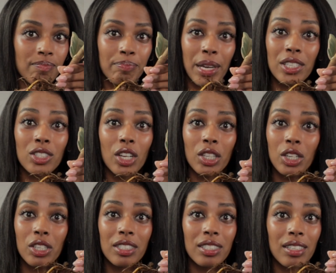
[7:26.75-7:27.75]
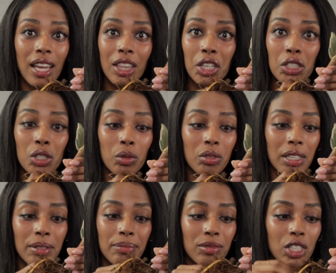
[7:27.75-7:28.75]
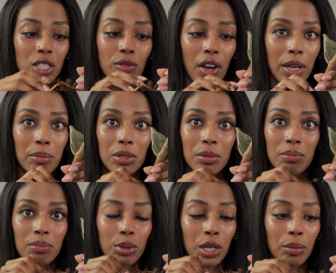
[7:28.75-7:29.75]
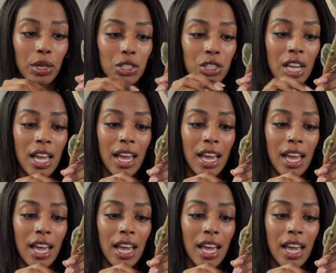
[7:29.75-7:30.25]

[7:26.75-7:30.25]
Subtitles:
based on looks and looks only, just vibes, pretty much.